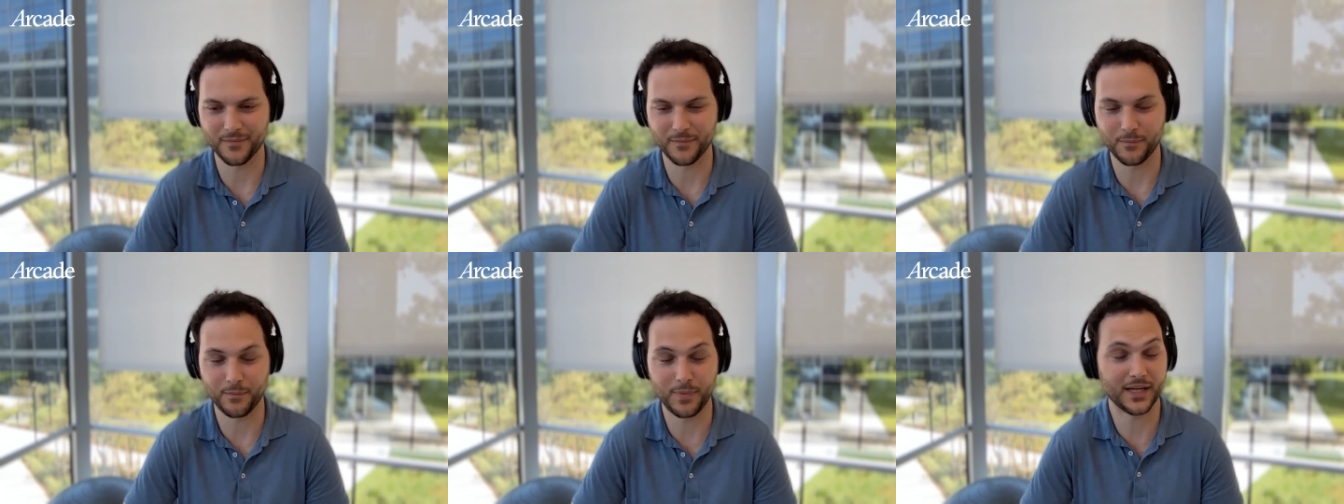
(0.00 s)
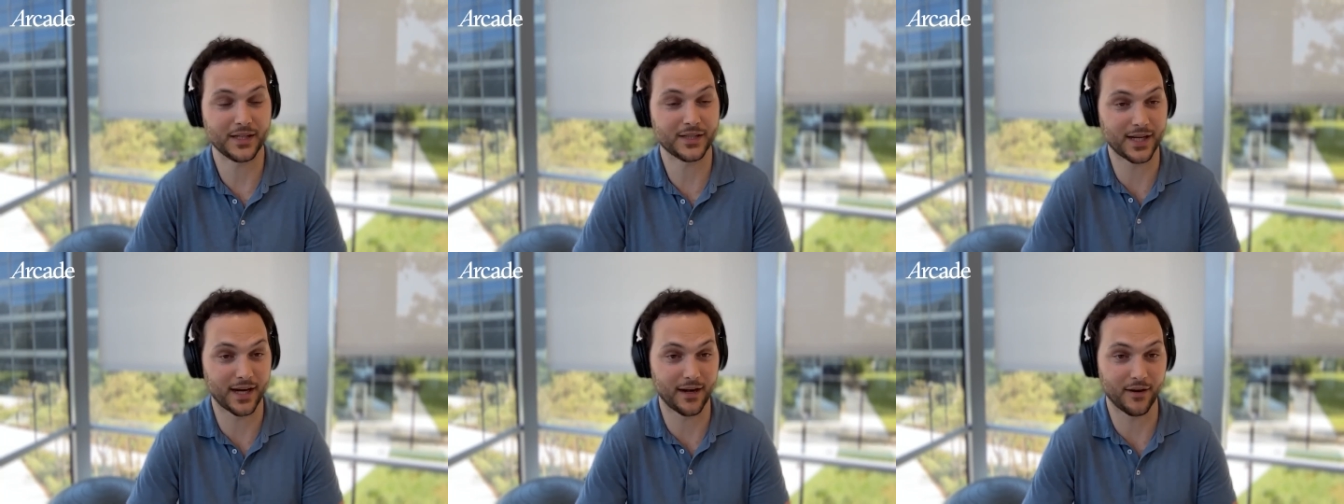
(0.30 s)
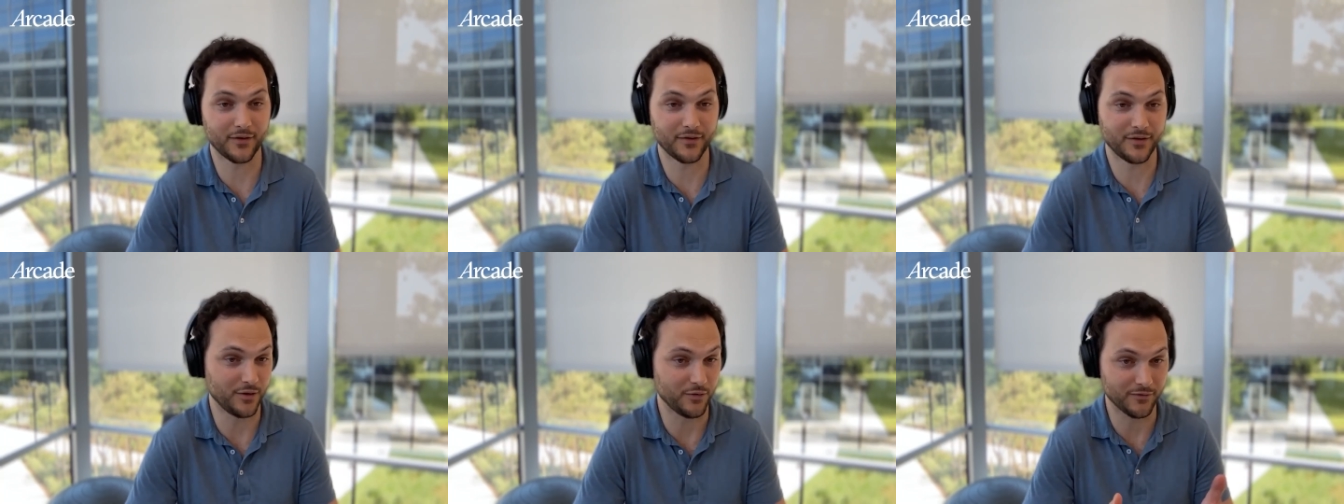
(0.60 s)
Big shout
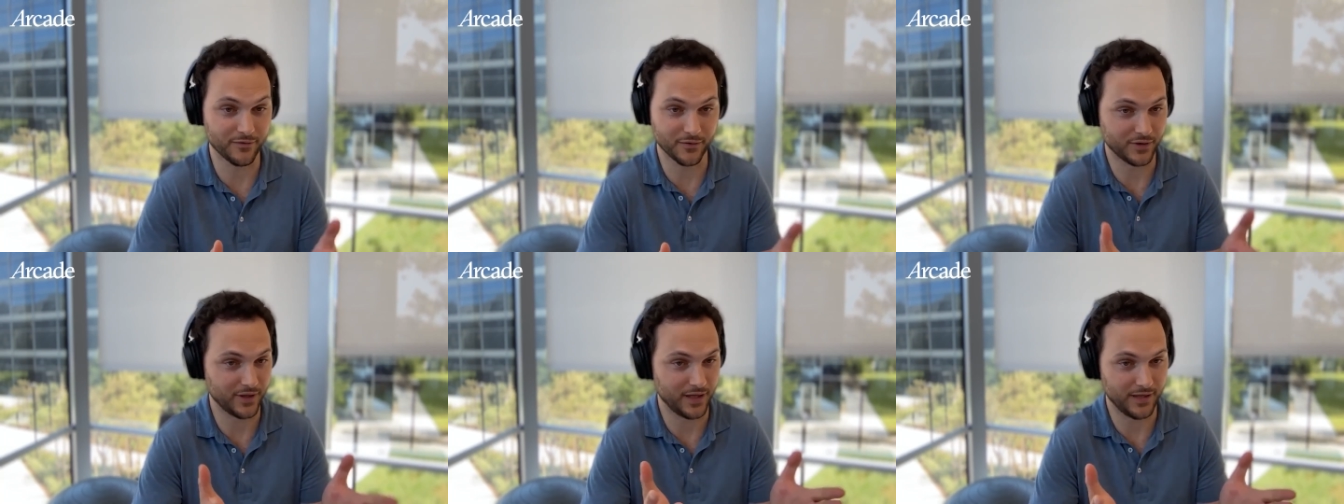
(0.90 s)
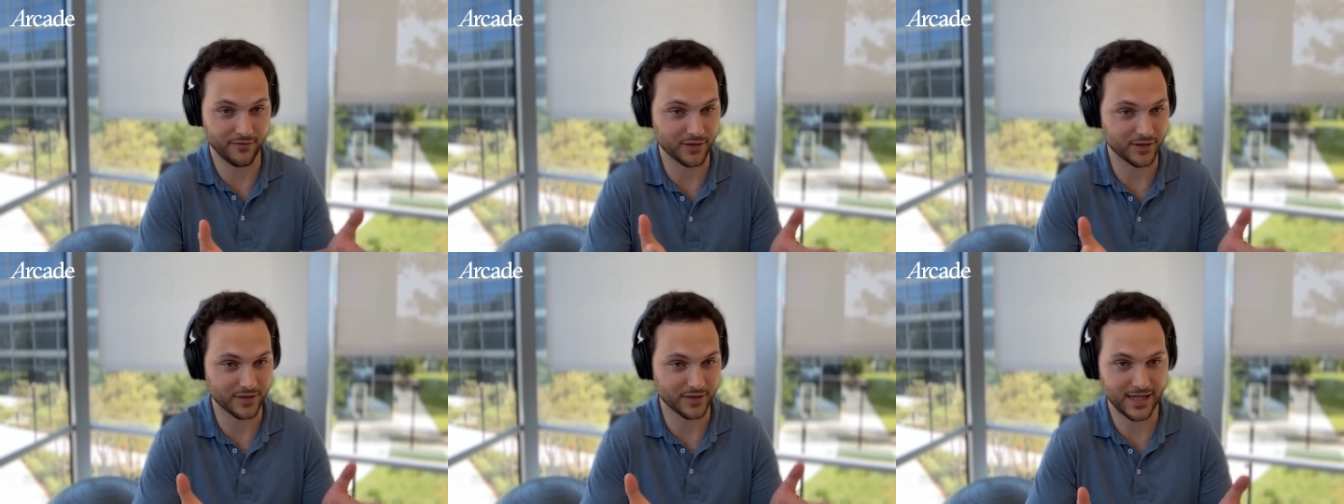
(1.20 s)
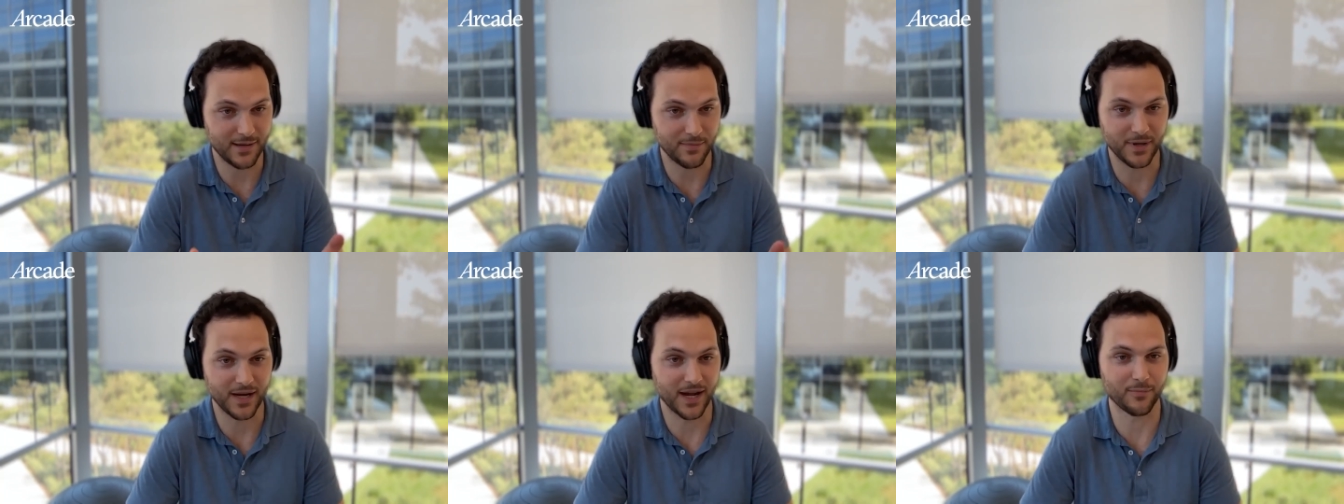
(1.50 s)
out to you for even just
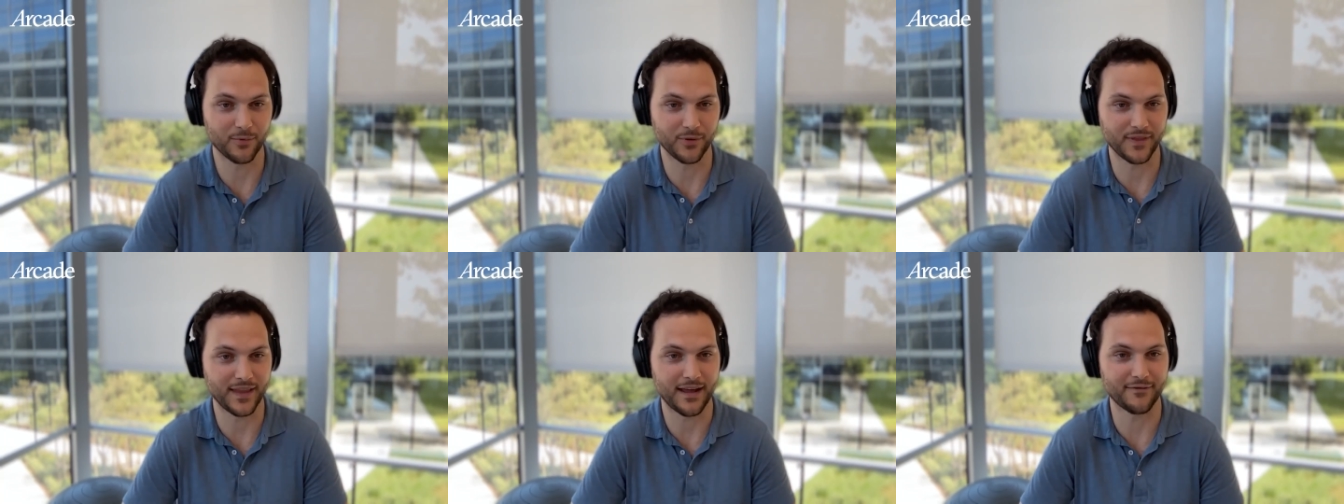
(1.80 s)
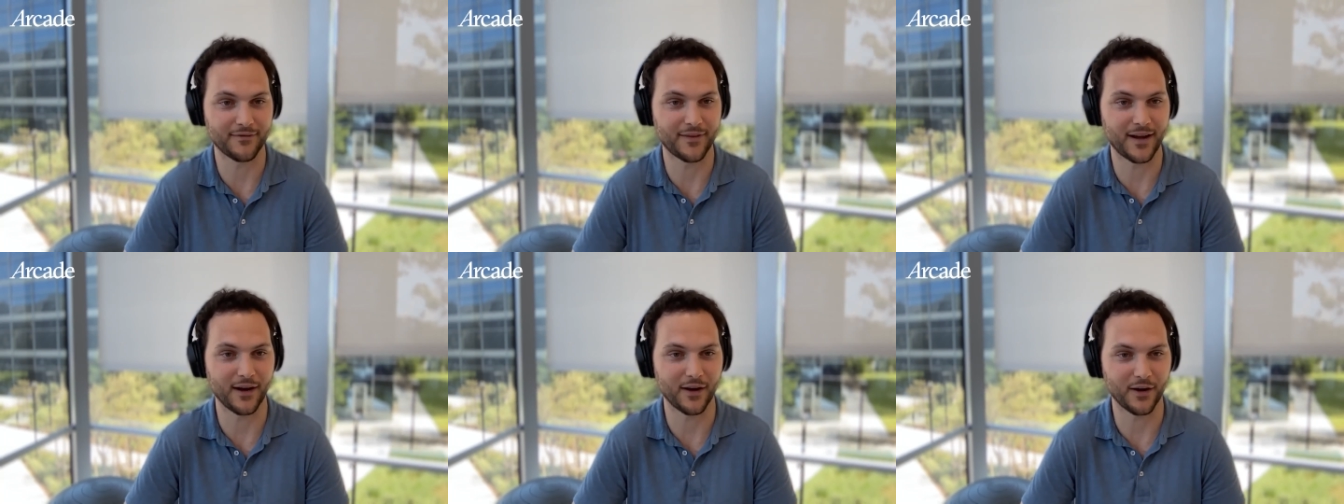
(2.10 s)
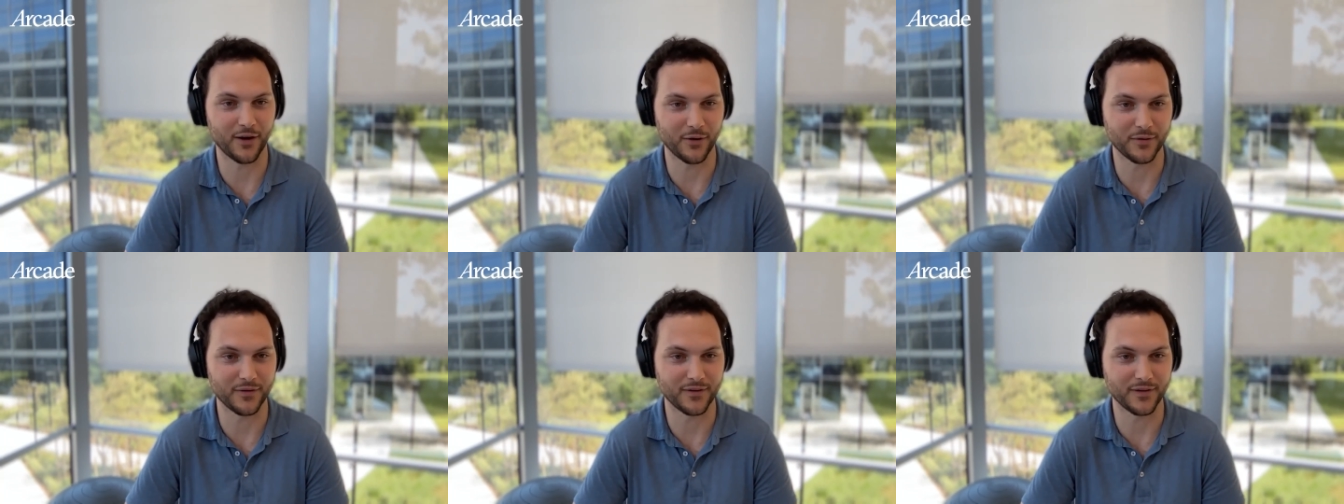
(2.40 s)
keeping up with that fire
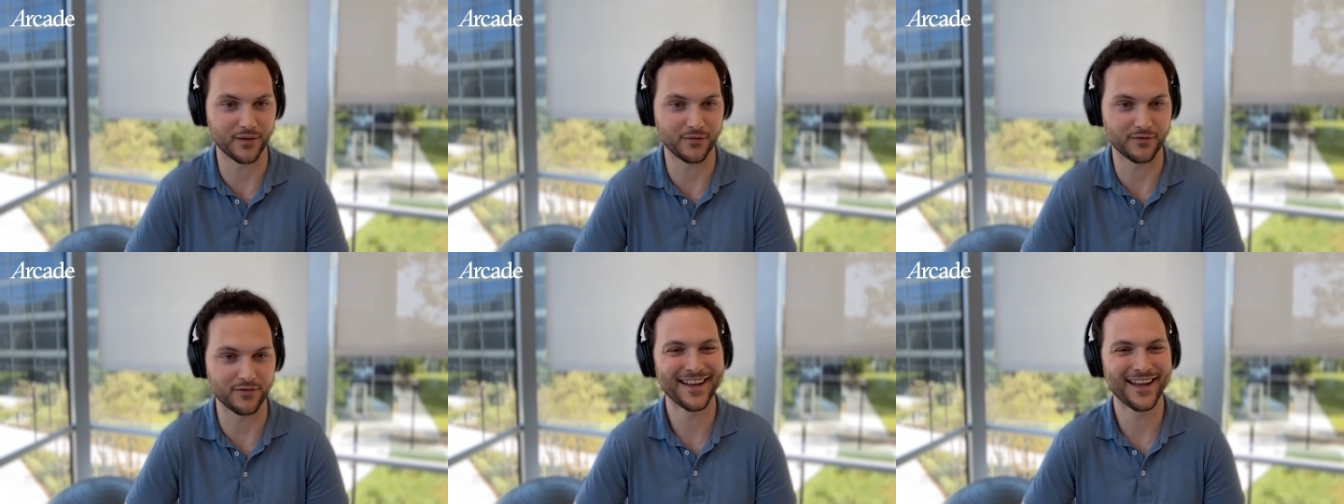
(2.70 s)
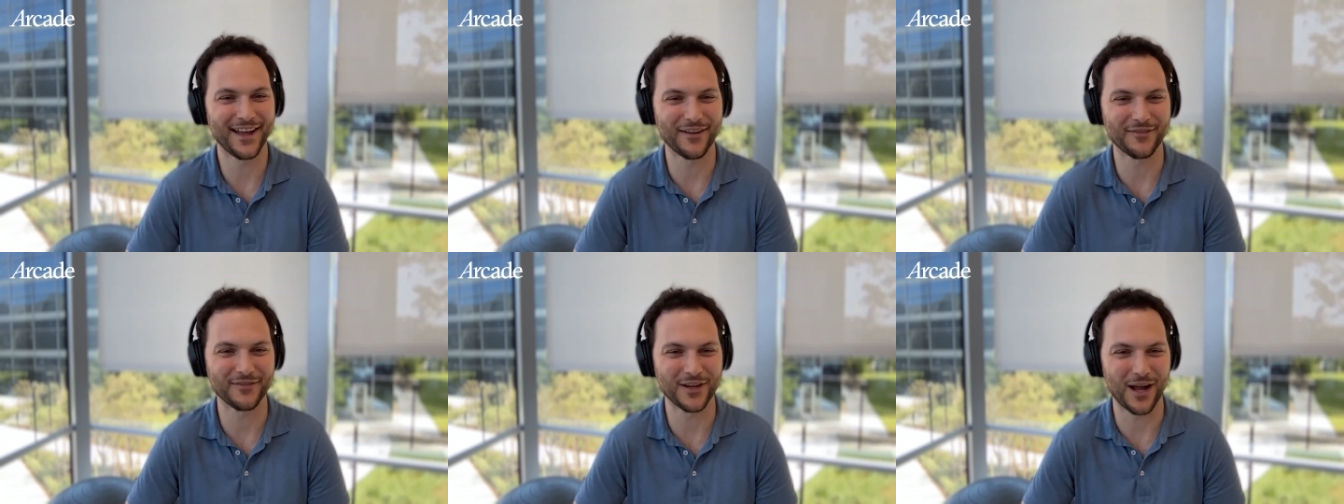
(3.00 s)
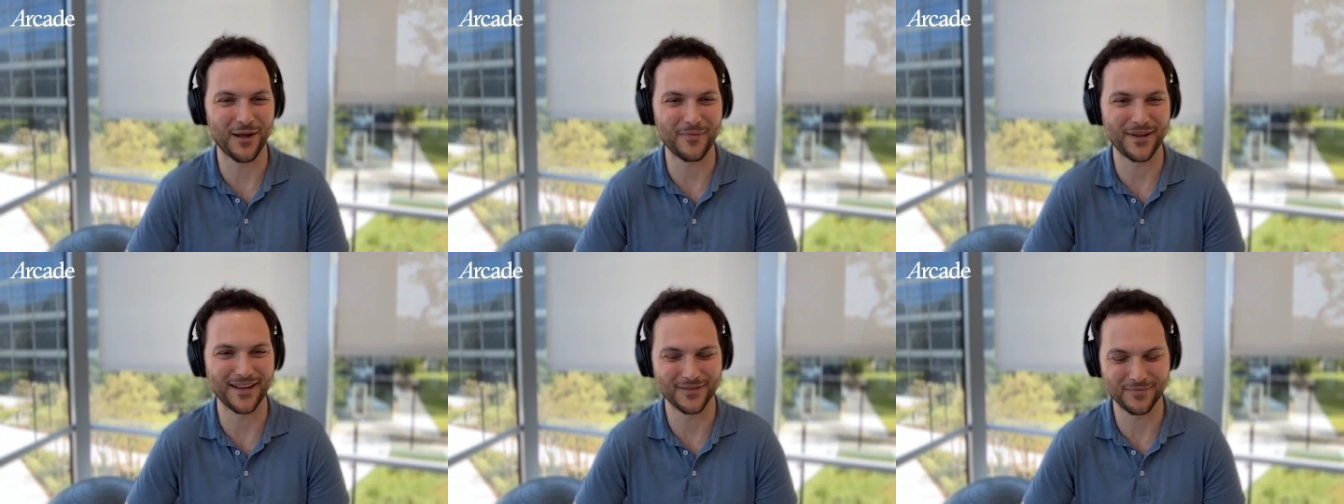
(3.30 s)
hose of, of
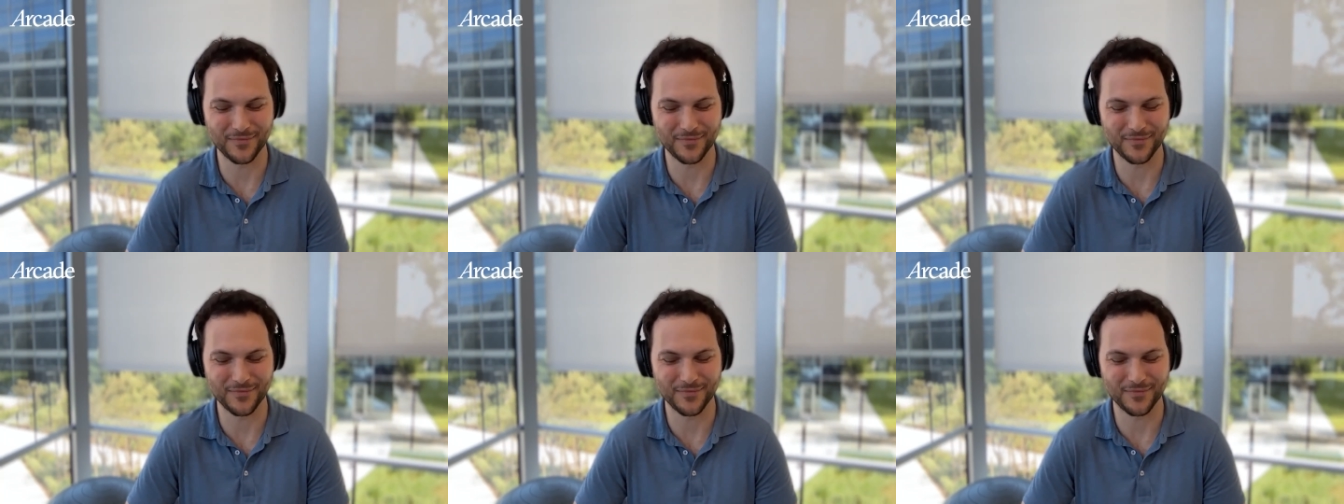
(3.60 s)
comments.